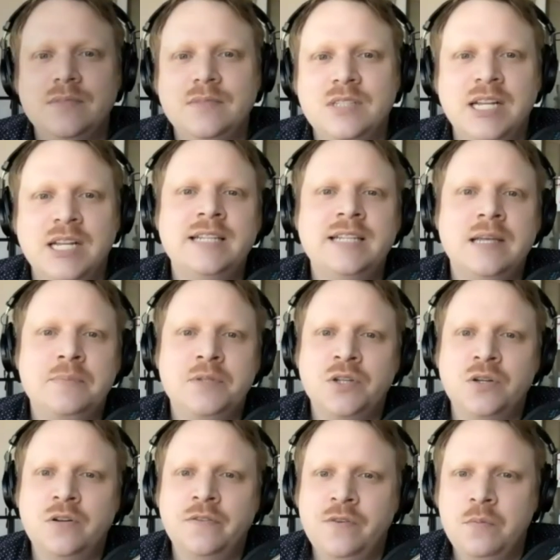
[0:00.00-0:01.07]
Today's
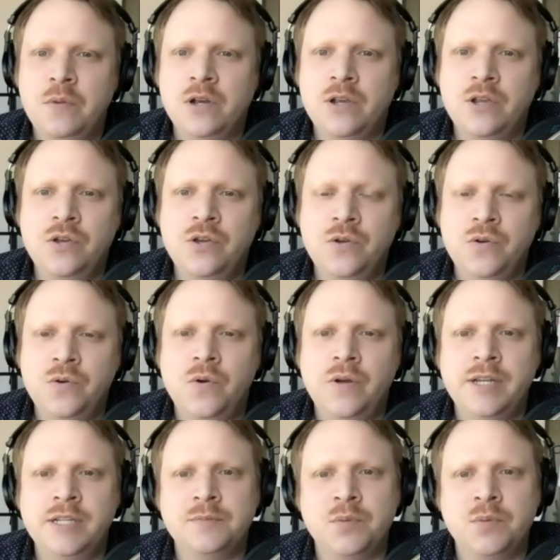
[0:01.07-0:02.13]
episode of Filmmaker U
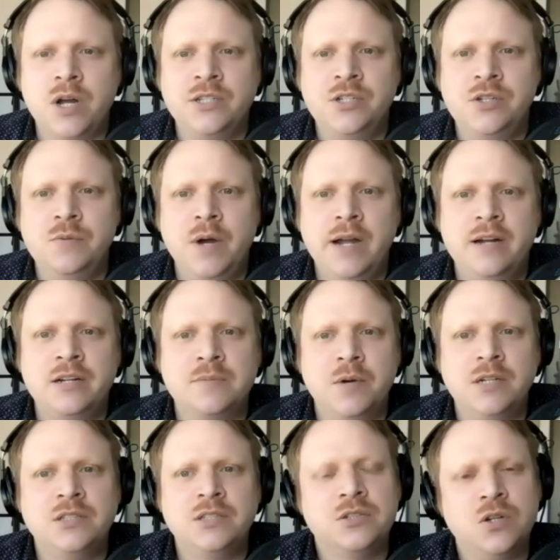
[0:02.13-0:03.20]
is brought to you by our
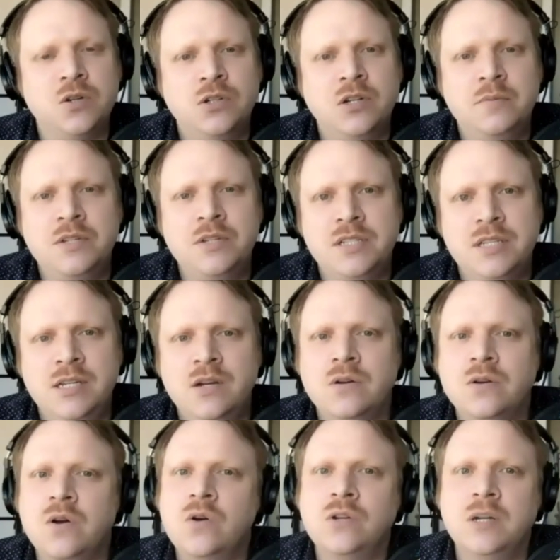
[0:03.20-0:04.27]
sponsors, OWC. Go
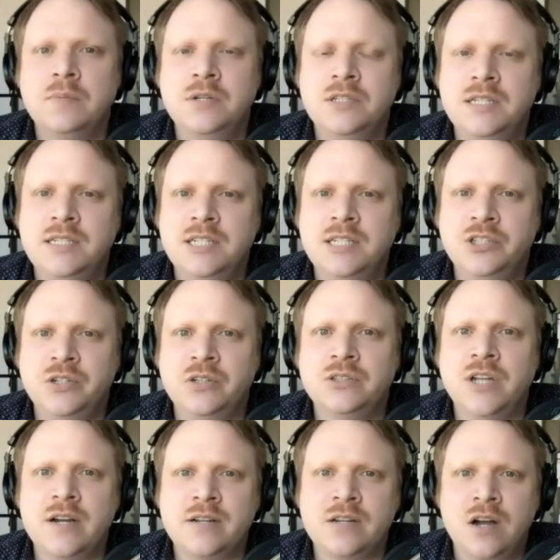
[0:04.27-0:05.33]
to
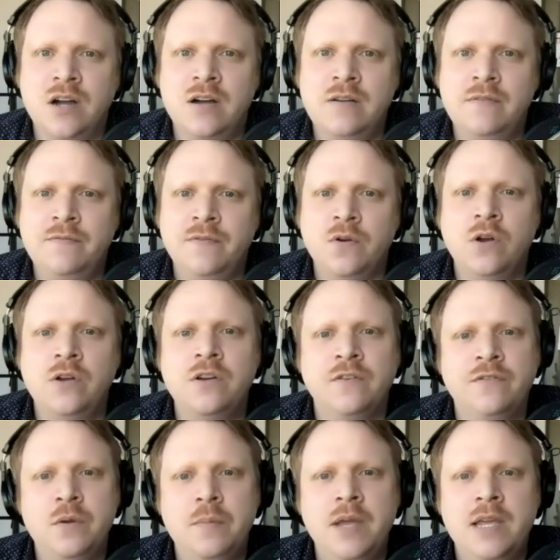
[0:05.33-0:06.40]
owcdigital.com for all
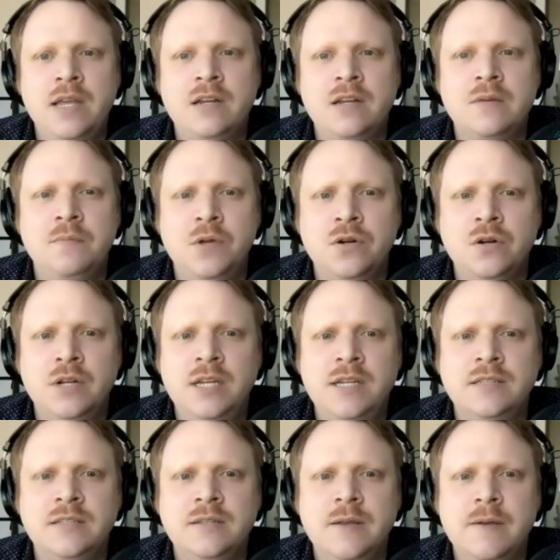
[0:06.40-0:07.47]
your filmmaking and computer
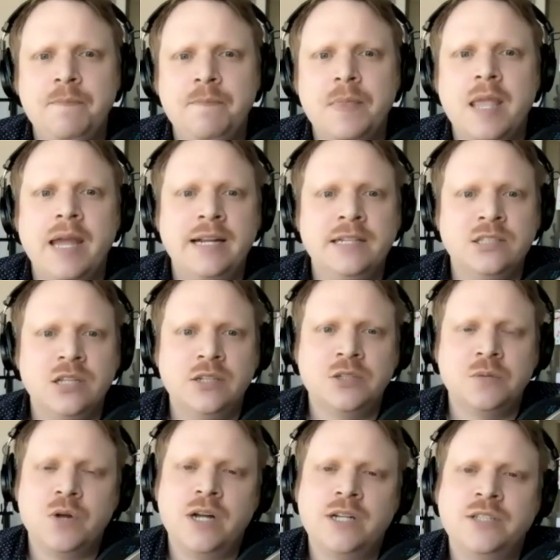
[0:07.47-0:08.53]
needs. And it's
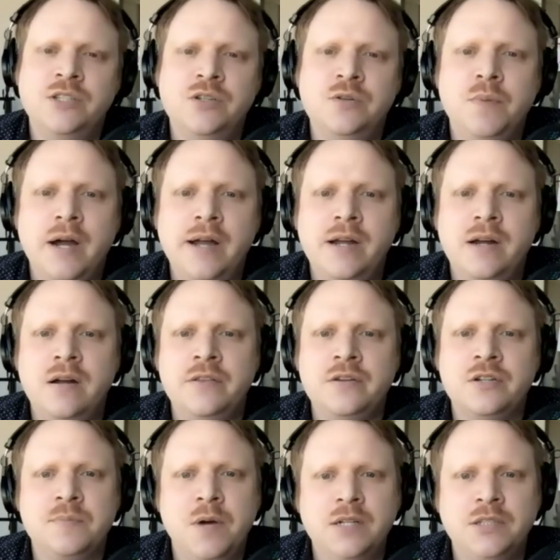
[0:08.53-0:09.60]
also brought to you by our
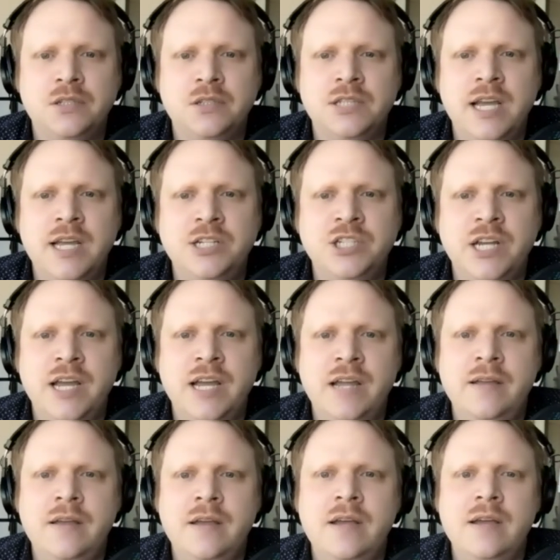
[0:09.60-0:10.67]
other sponsors,
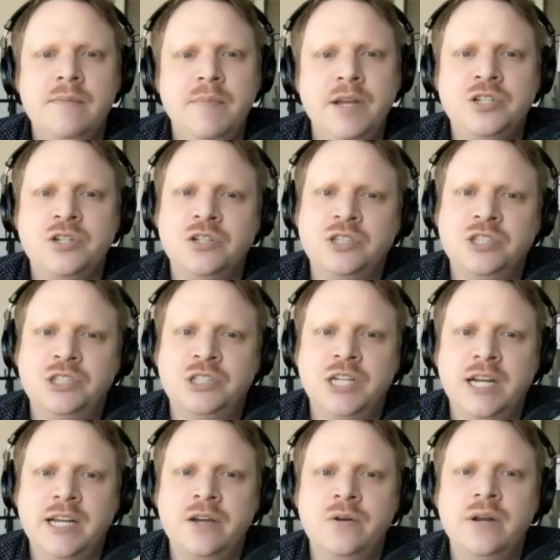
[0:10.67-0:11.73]
AJA. Make sure to
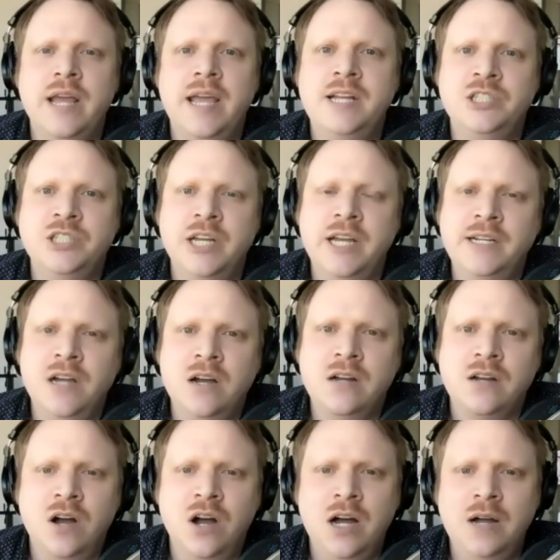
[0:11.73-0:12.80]
check out
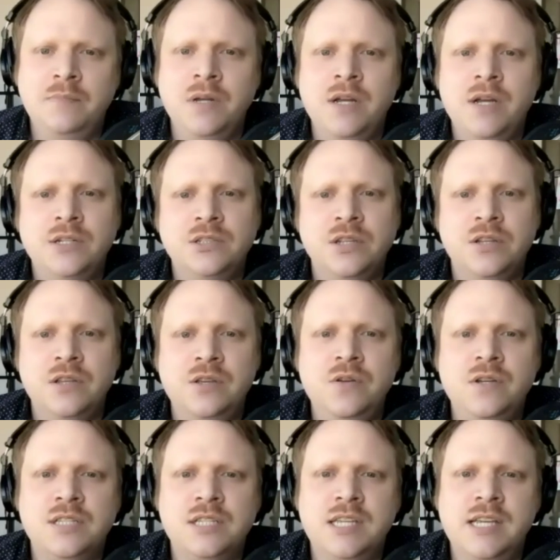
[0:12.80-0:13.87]
aja.com so that you
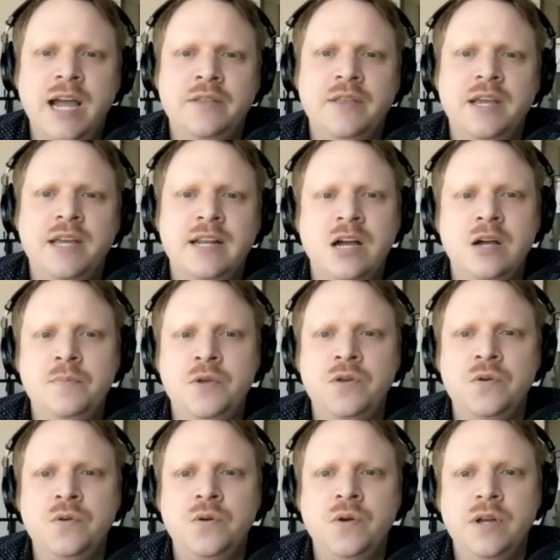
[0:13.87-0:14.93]
can see how they can help
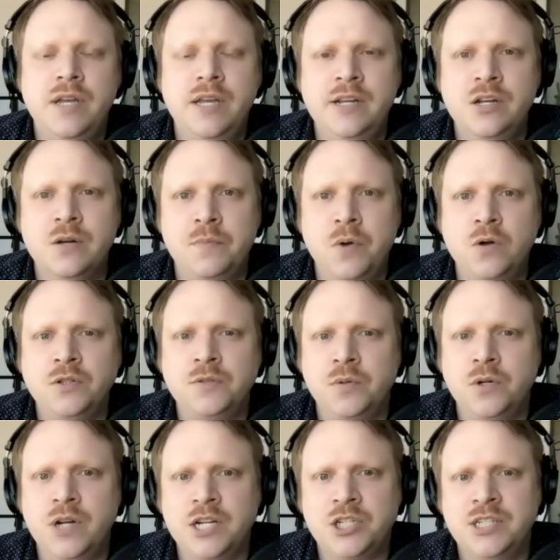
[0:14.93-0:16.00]
you in your
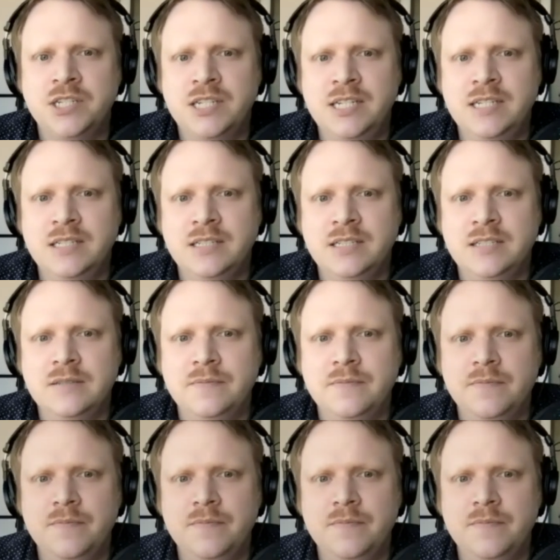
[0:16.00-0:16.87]
post-production needs.